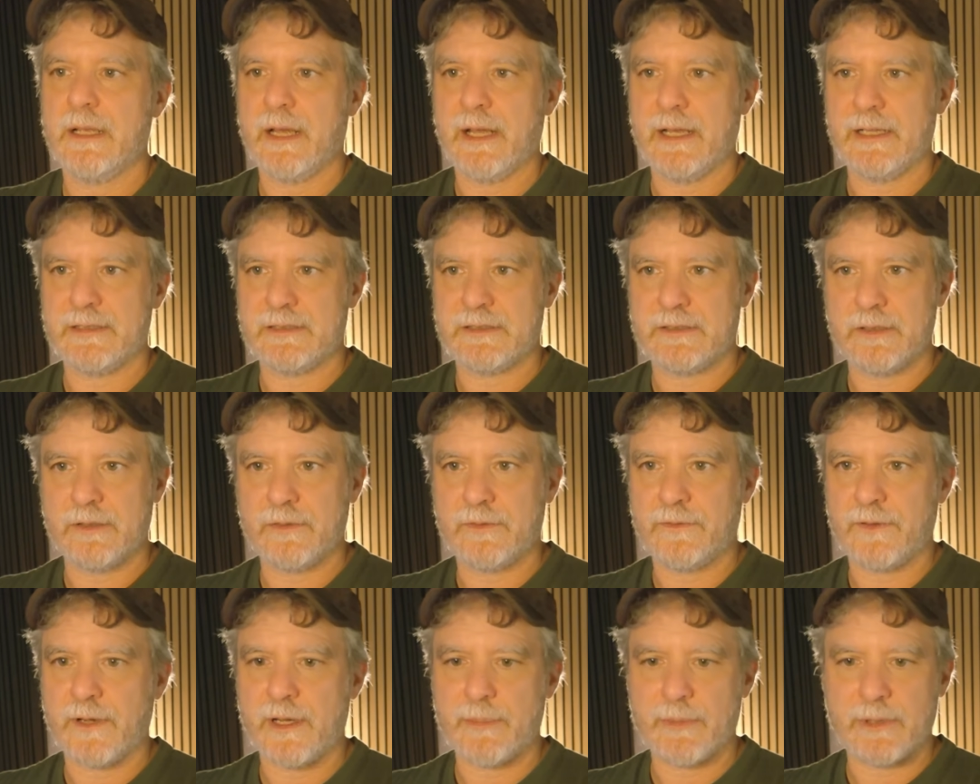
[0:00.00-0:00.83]
I still
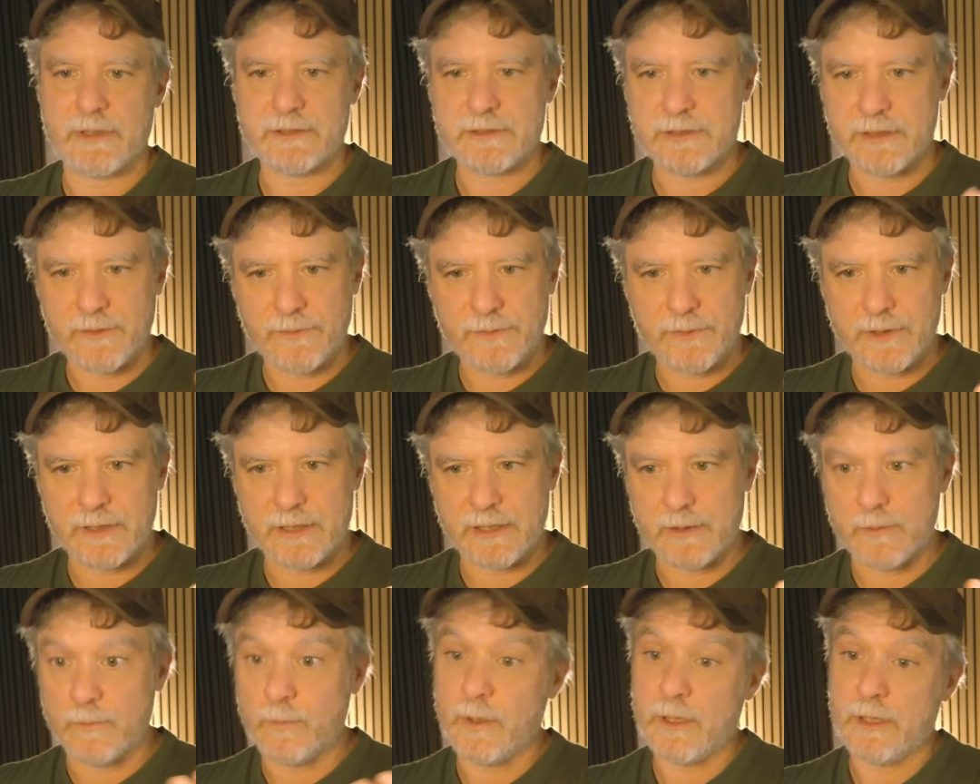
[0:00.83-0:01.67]
find myself
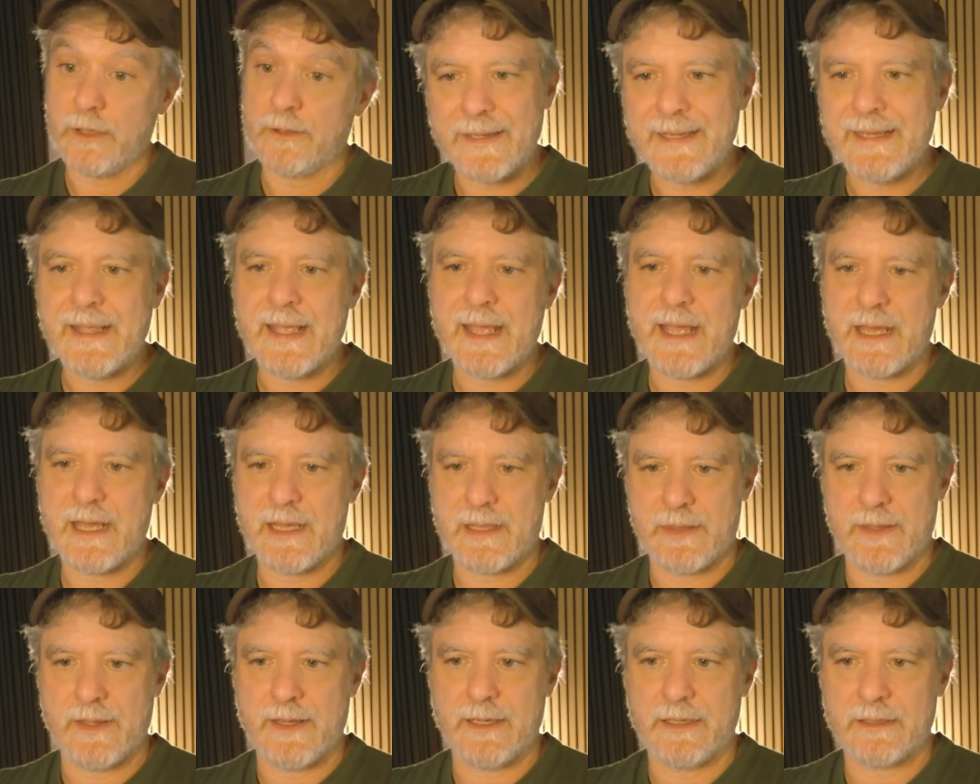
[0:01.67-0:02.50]
thinking, well, he
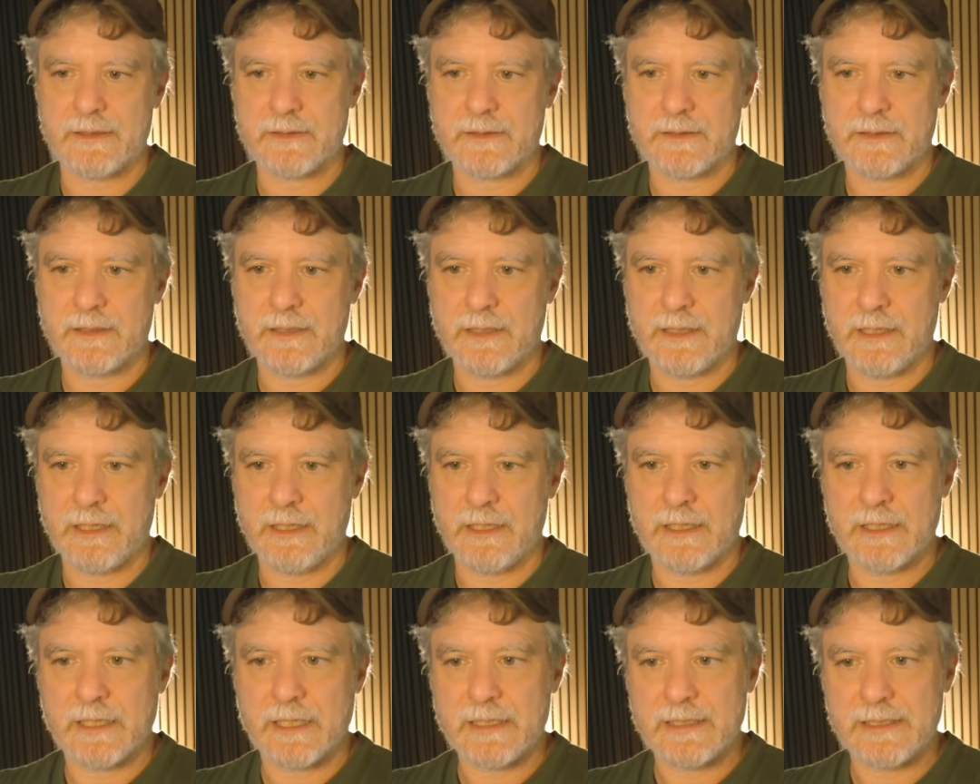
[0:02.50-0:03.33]
had that.
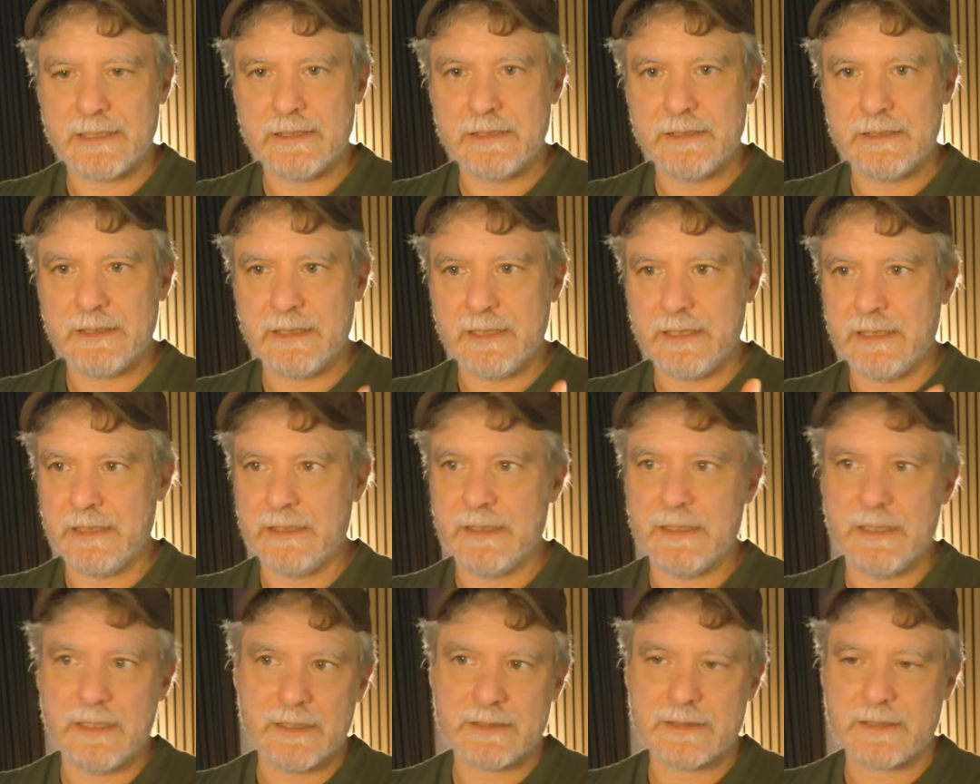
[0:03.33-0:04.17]
And I didn't
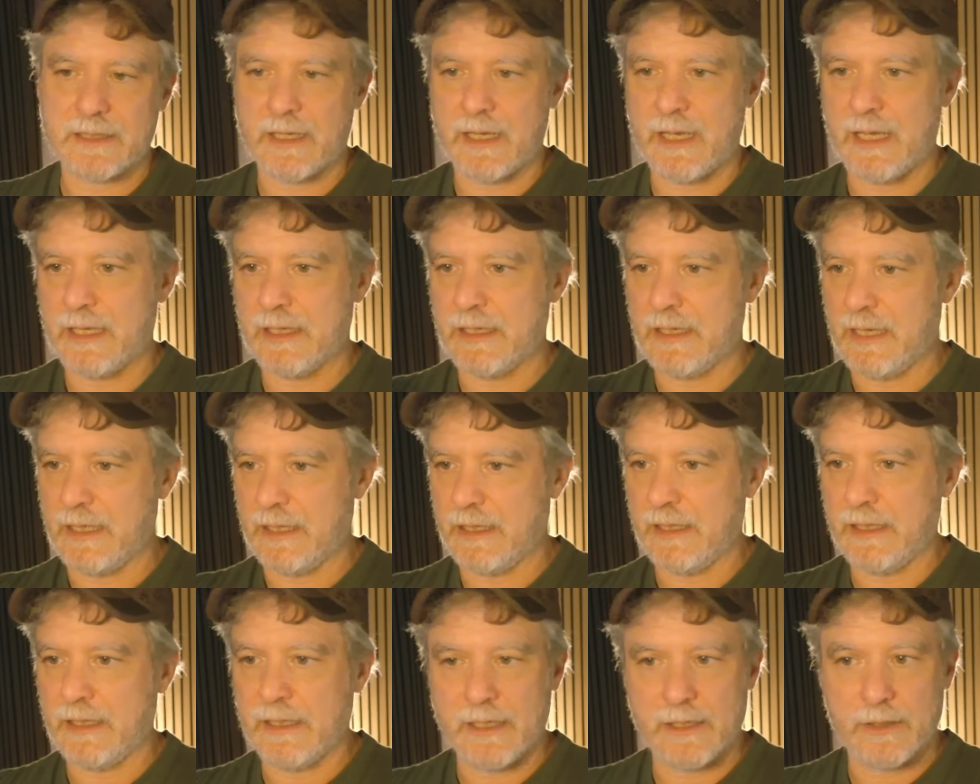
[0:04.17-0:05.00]
need this. I had N
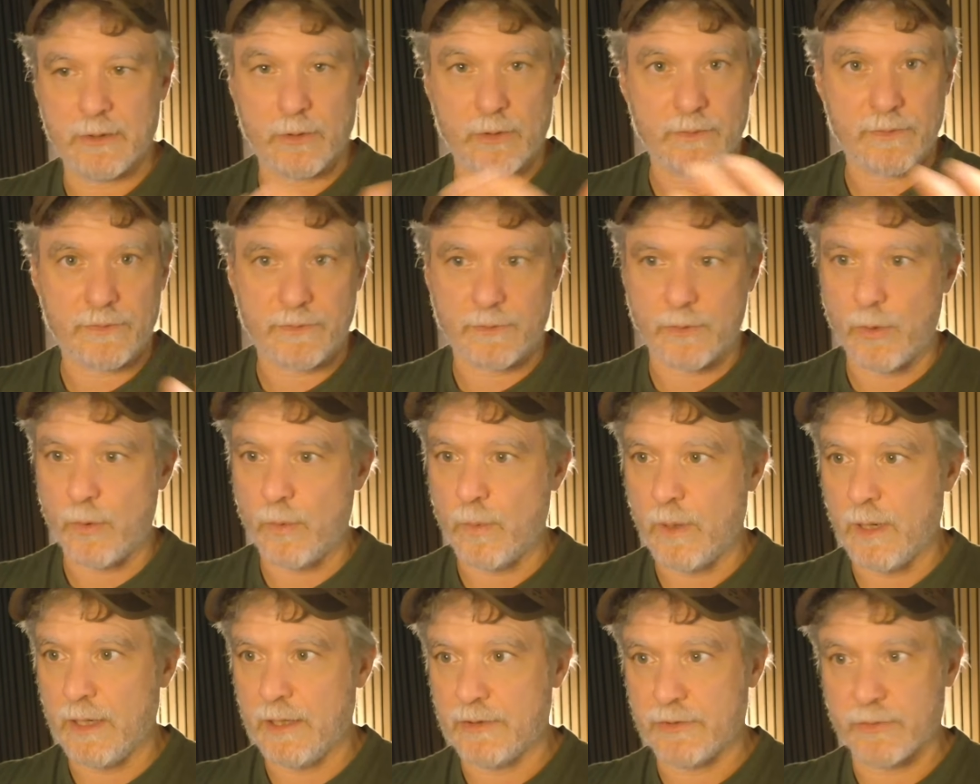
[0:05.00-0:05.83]
eight N or
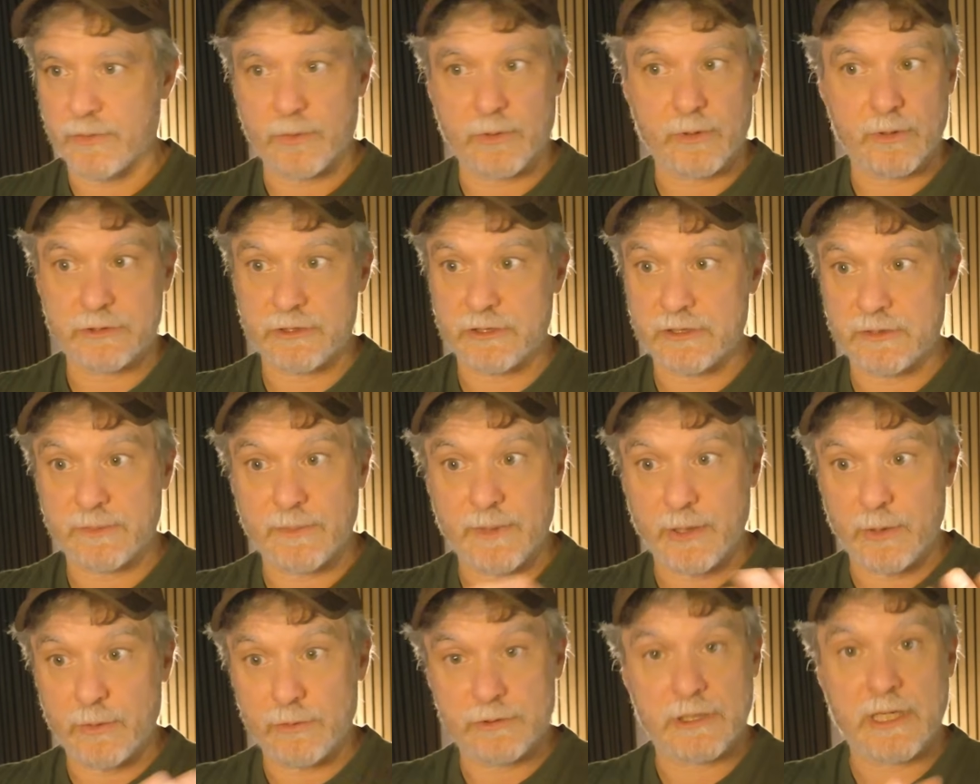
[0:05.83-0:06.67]
FlowWise or just
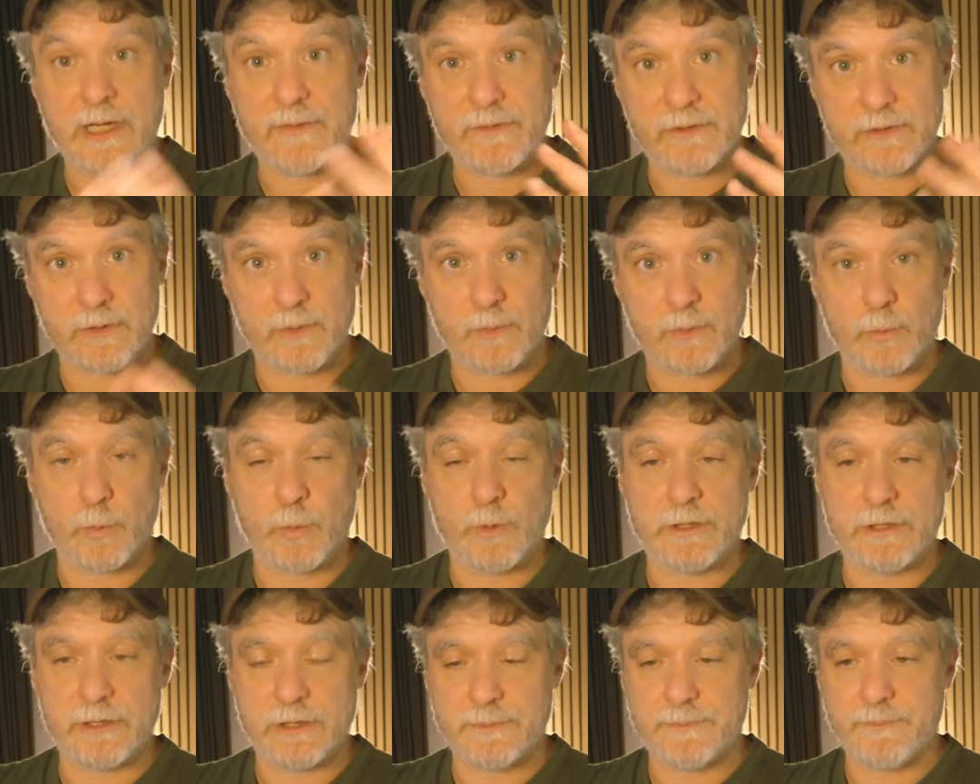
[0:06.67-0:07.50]
my own JavaScript
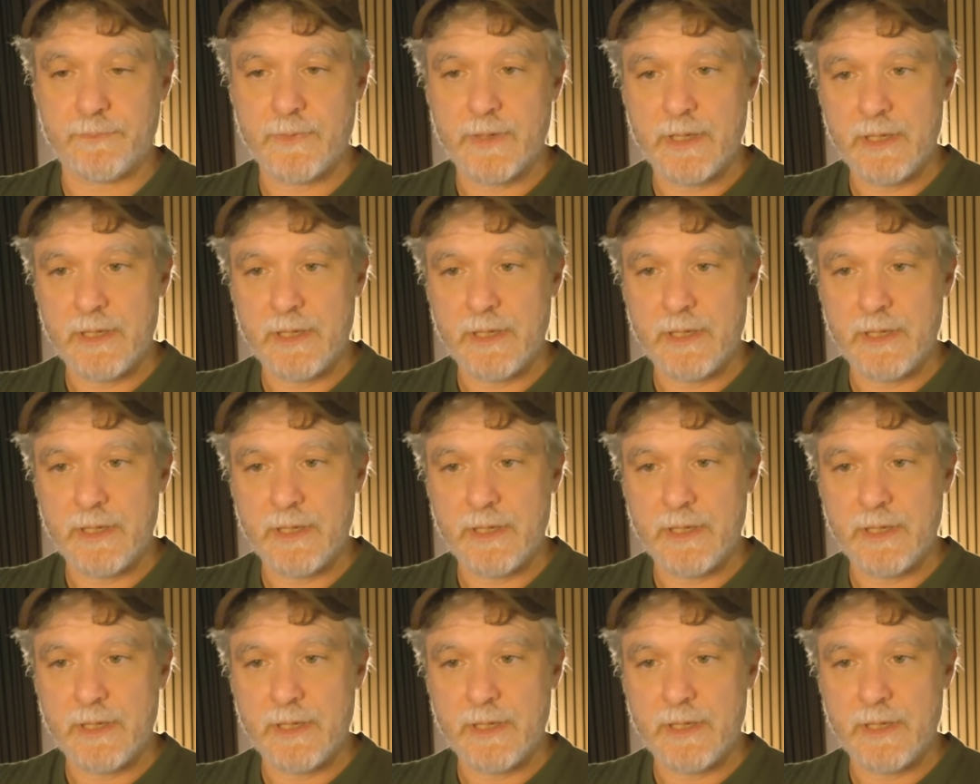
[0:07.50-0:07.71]
widget.